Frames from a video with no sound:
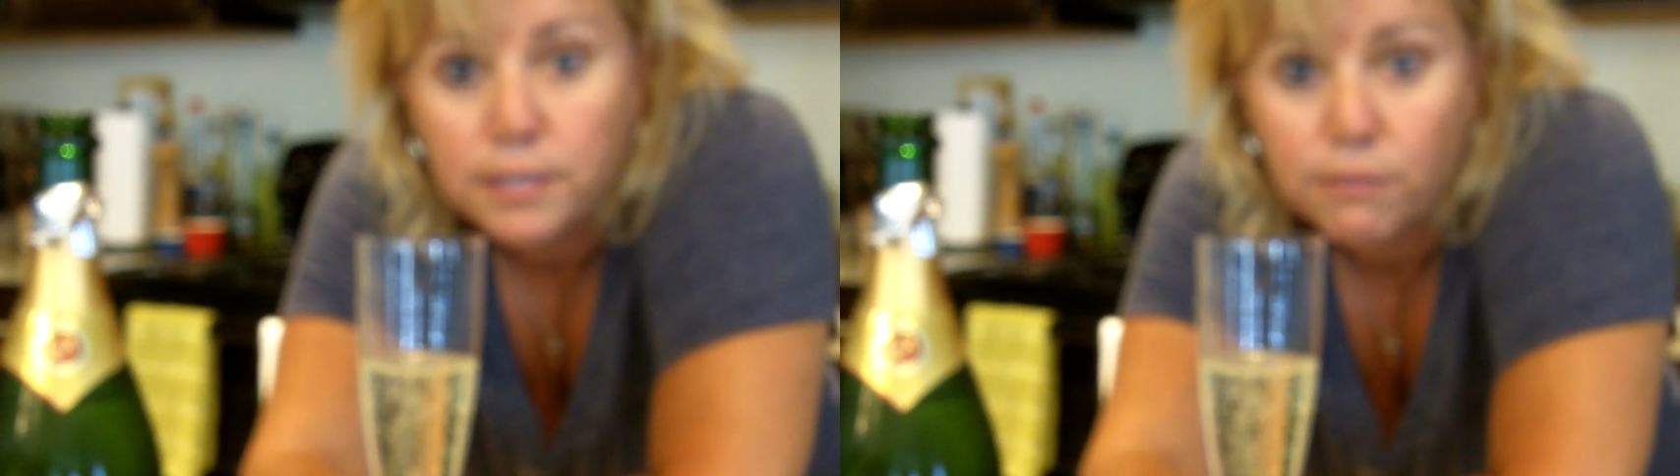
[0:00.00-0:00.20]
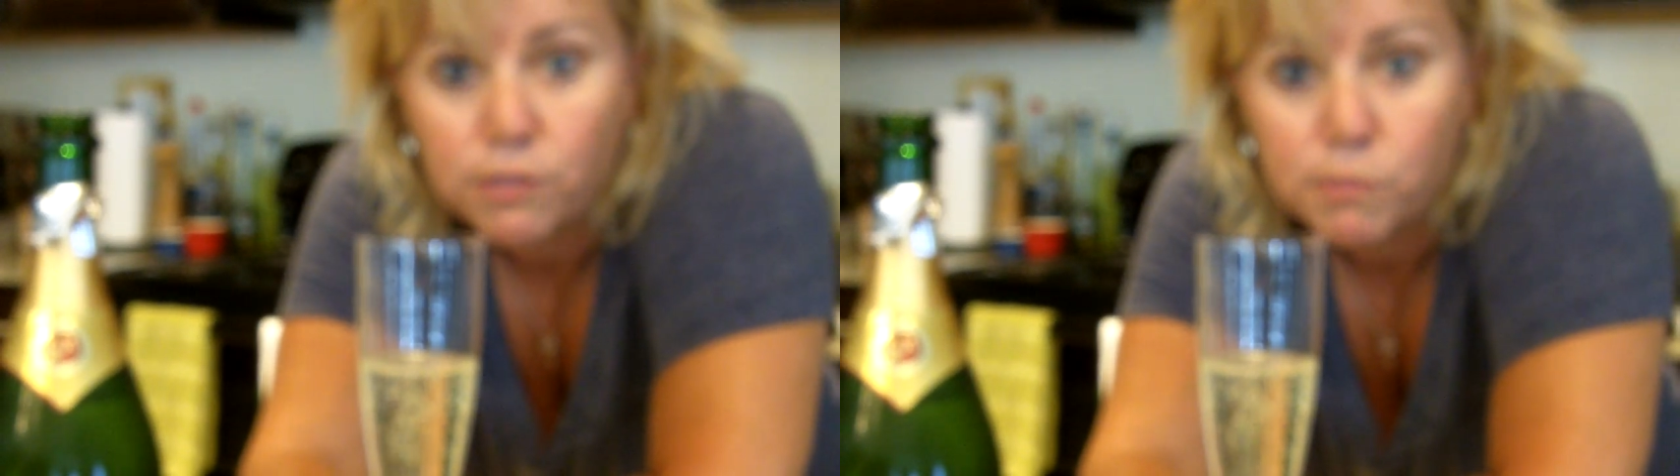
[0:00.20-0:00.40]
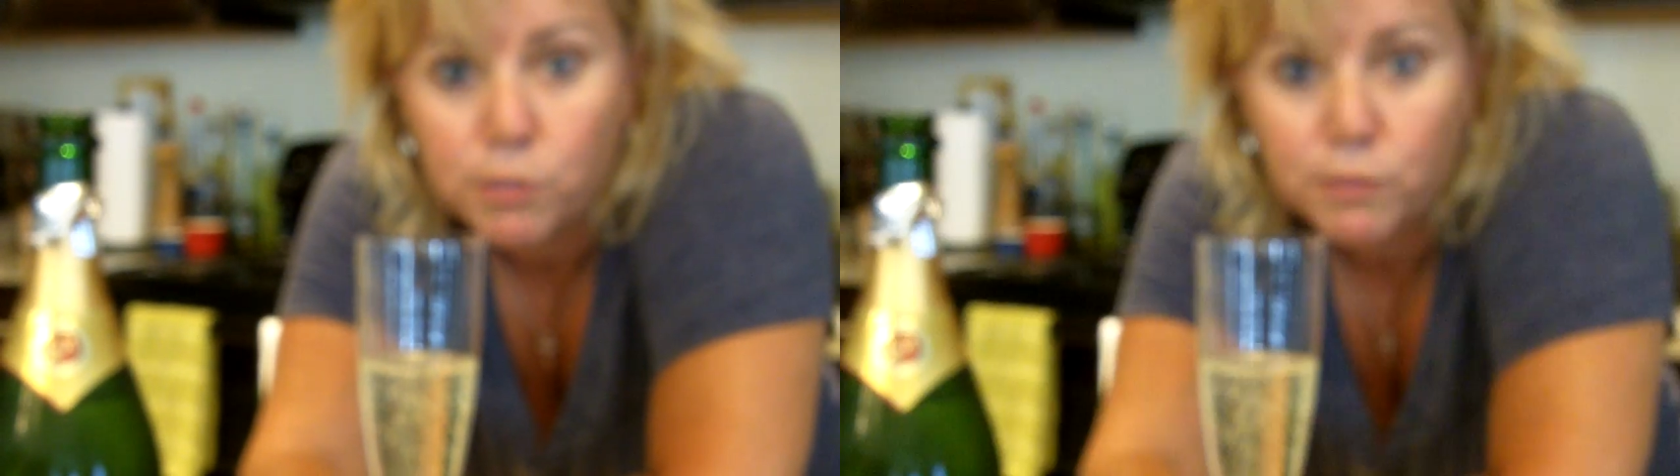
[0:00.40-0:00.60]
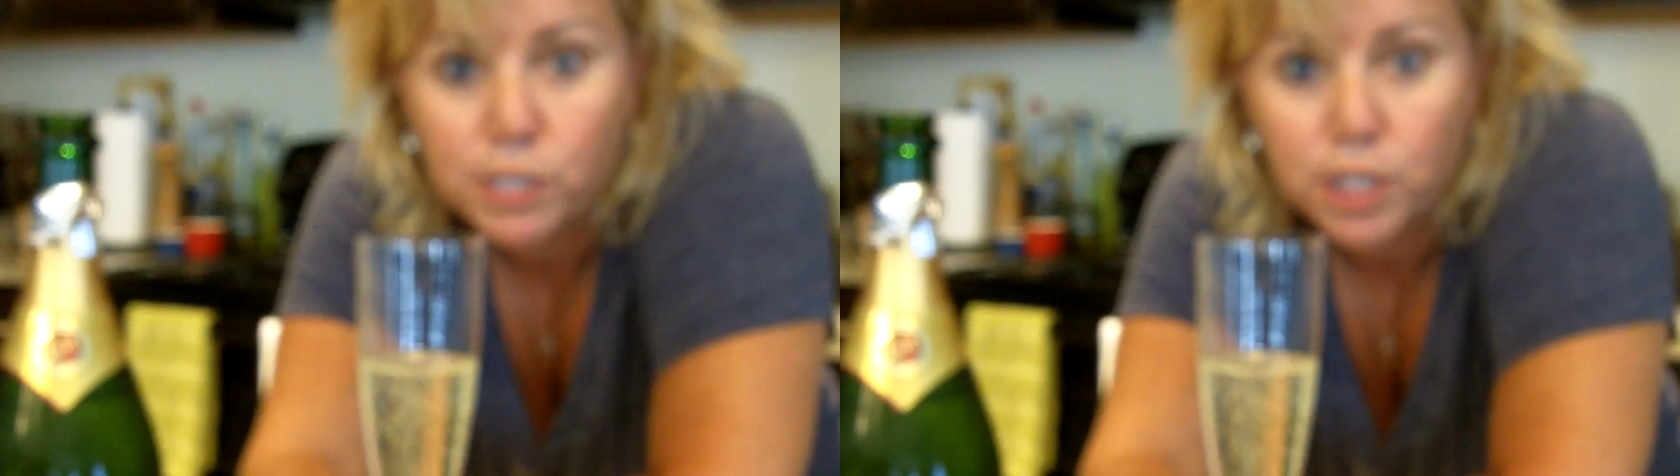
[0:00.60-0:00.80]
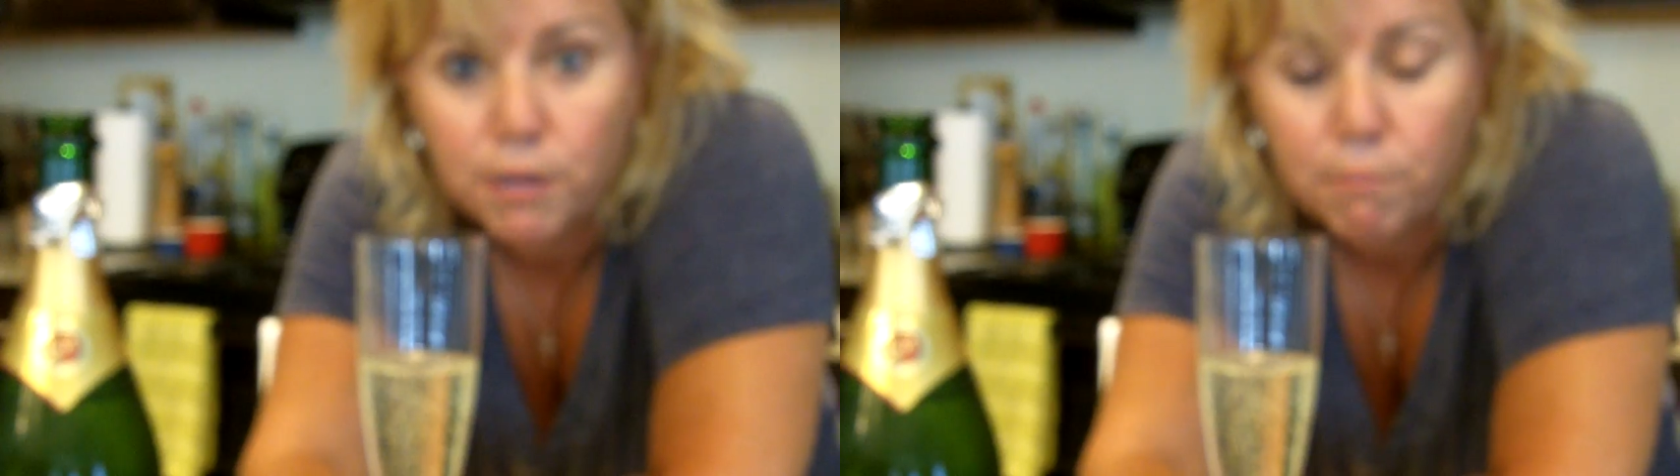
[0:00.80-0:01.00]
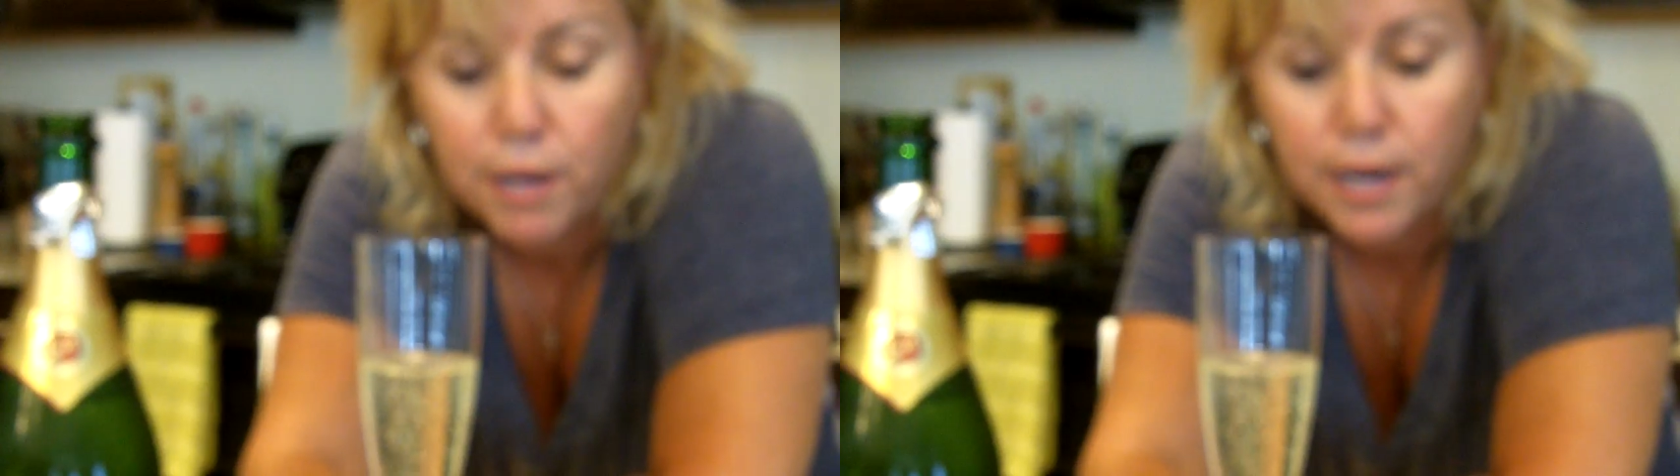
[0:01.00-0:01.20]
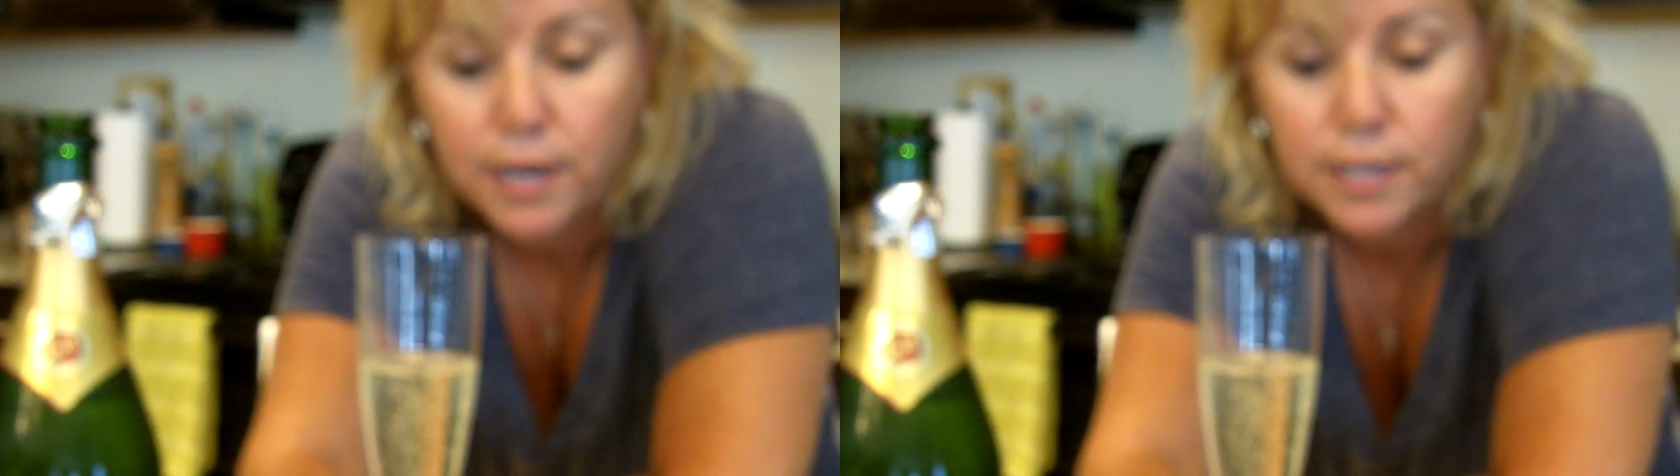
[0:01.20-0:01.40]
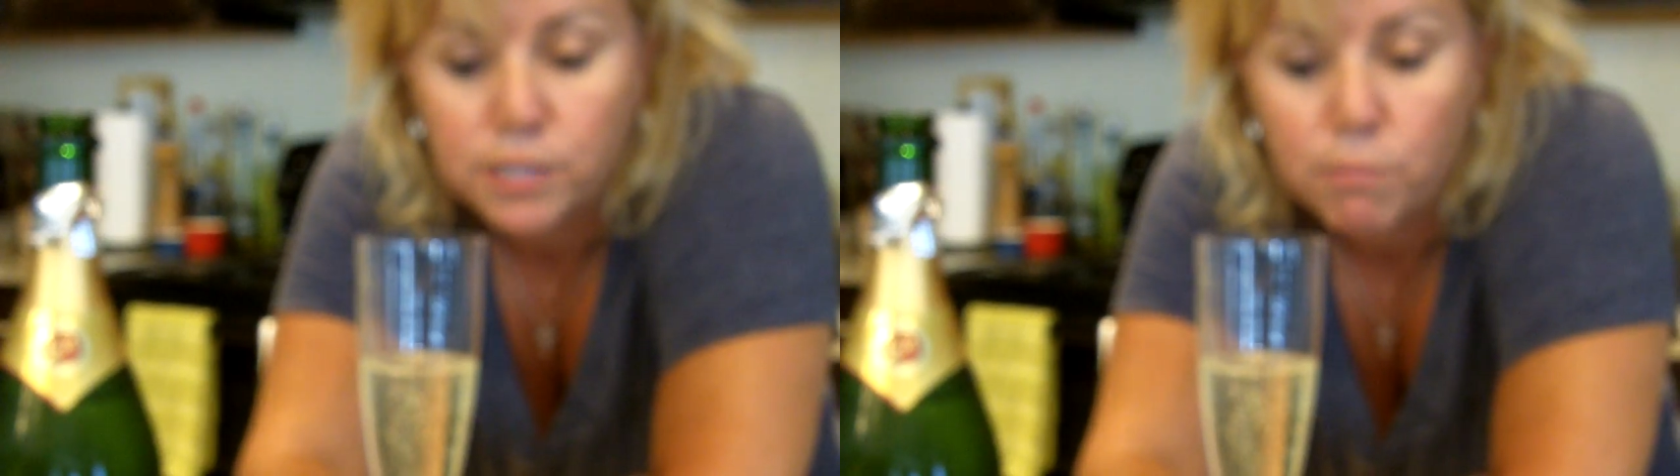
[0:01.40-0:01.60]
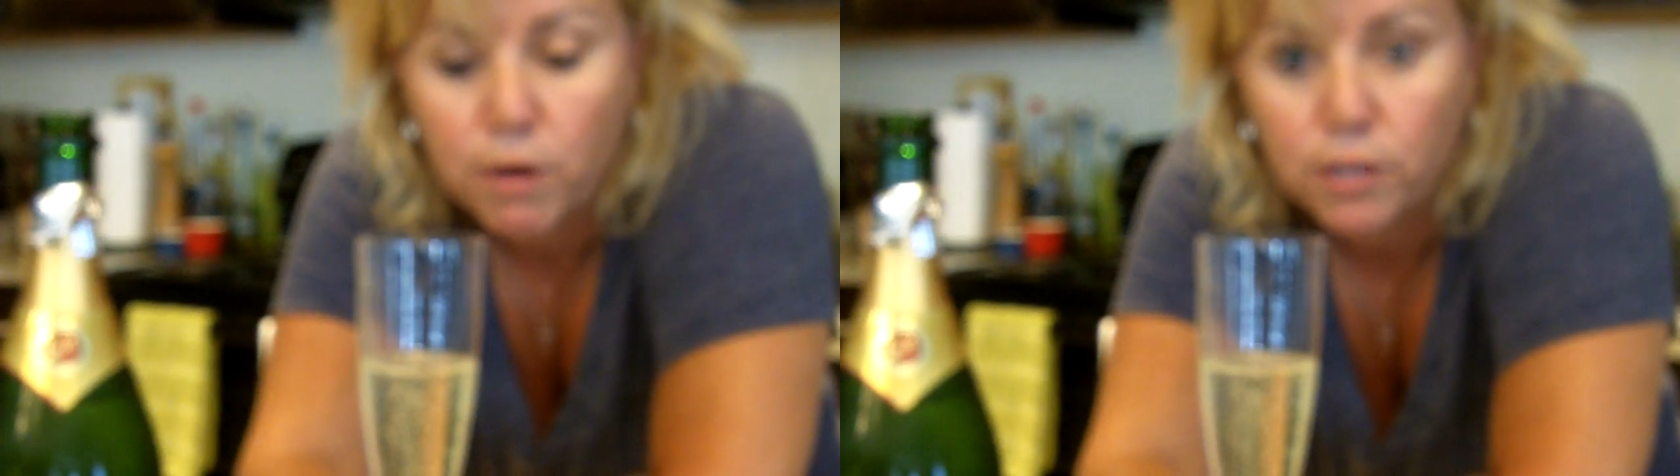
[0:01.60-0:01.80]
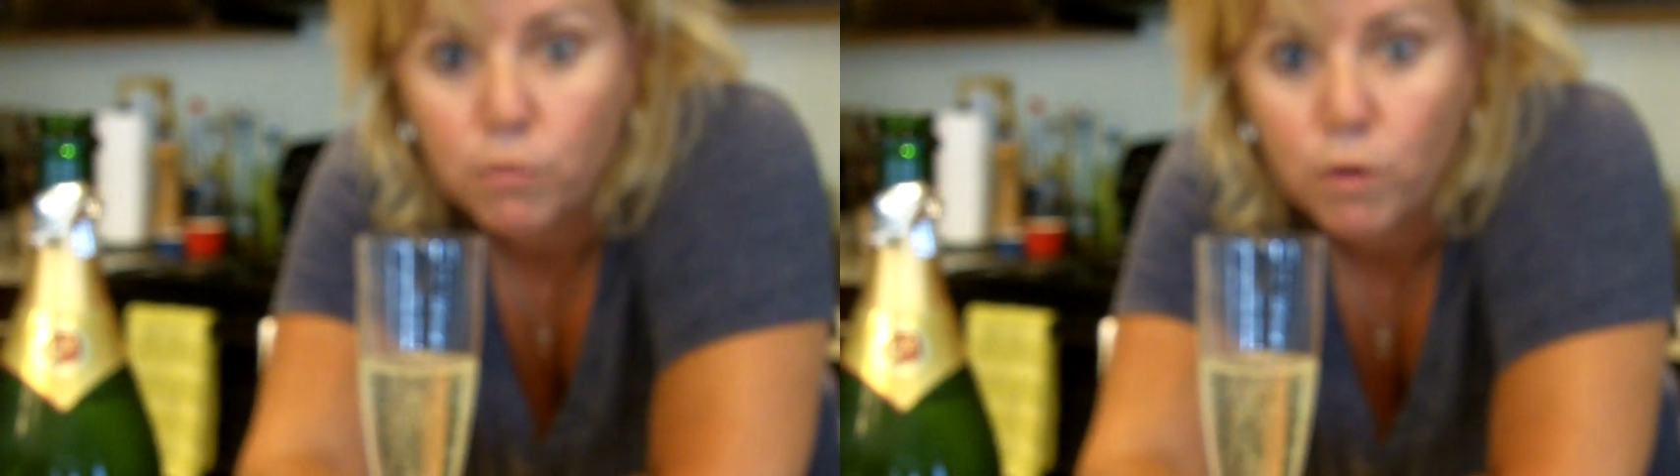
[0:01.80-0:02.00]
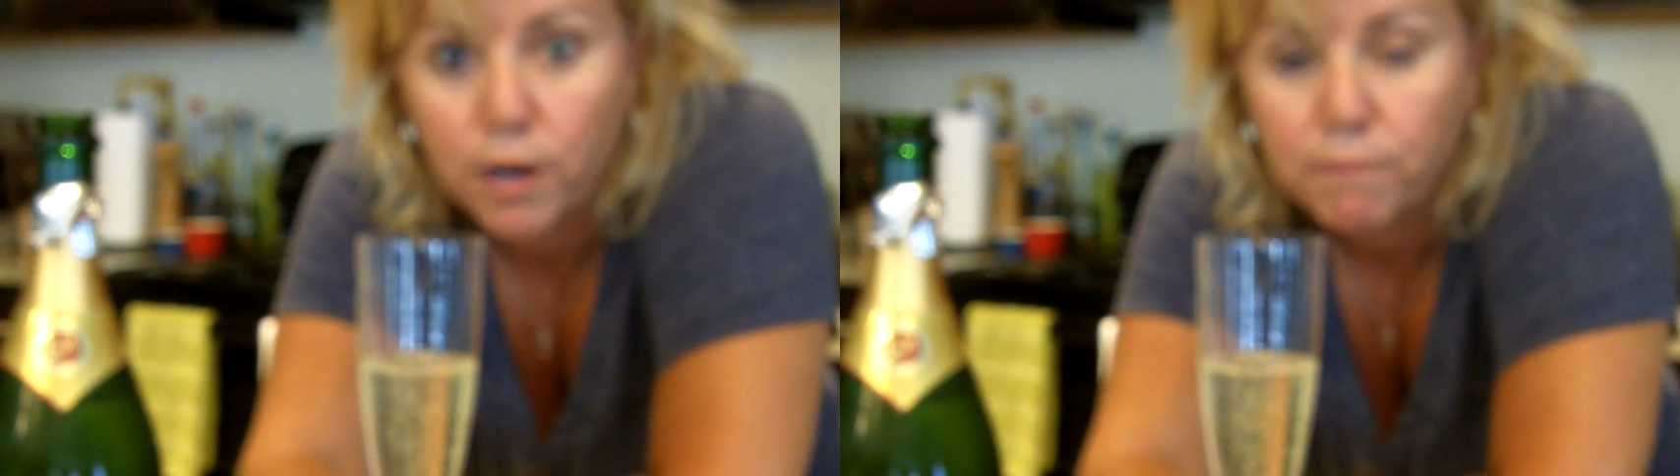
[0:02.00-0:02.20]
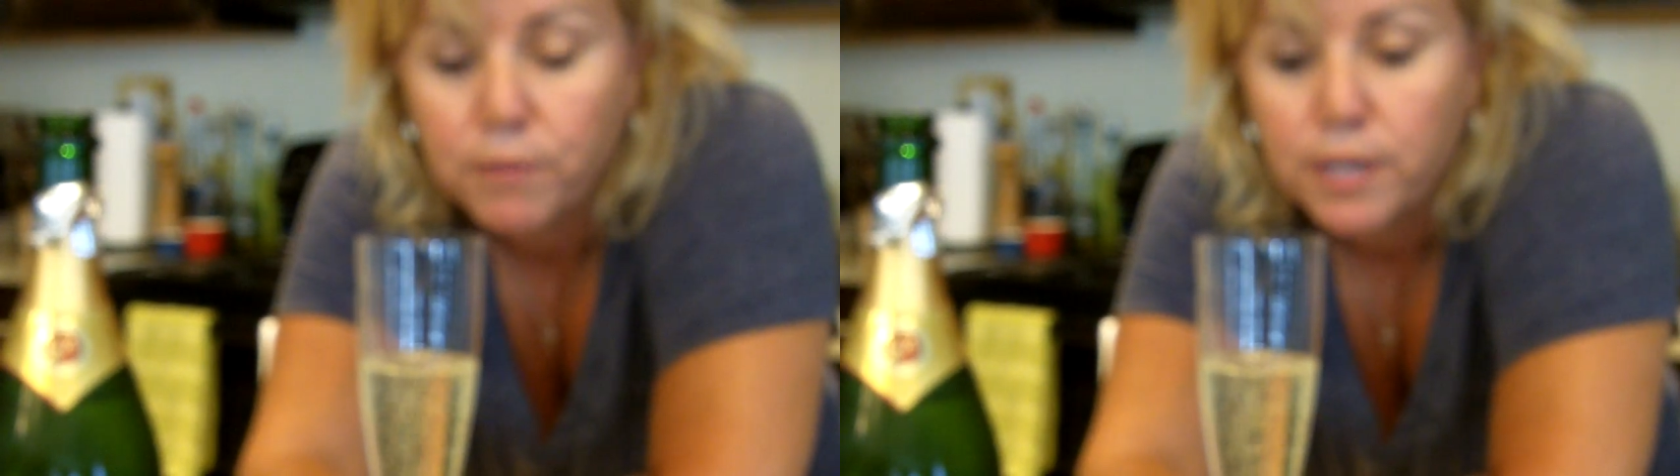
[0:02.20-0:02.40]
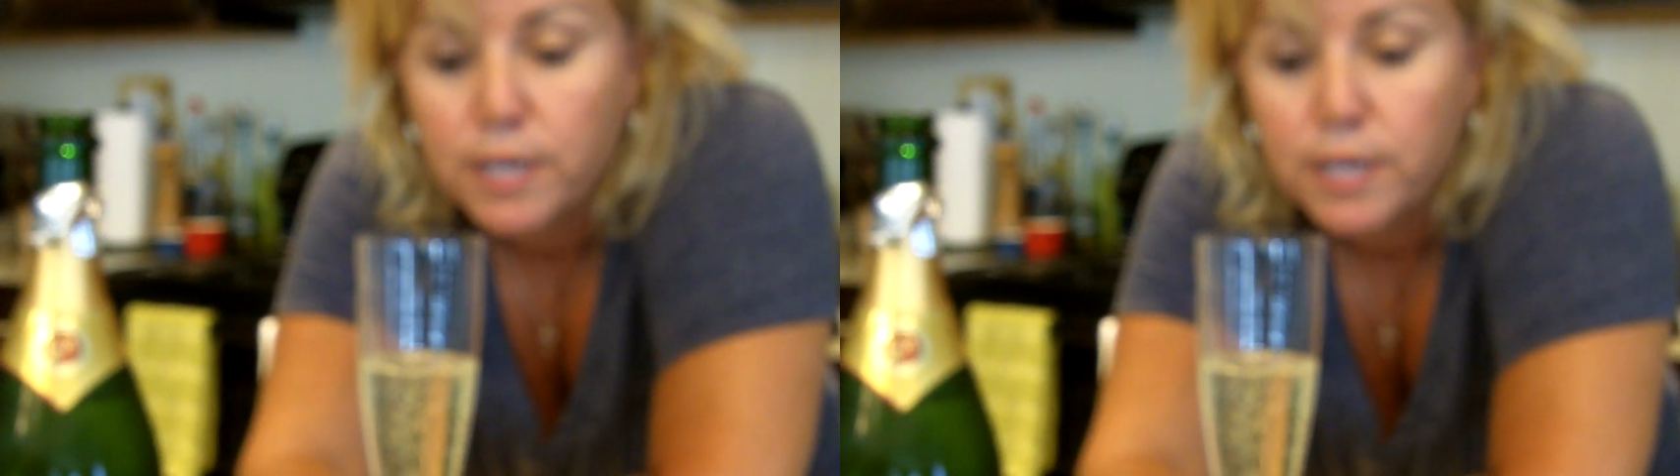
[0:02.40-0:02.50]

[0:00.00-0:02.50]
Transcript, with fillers: Difference between champagne and sparkling wine.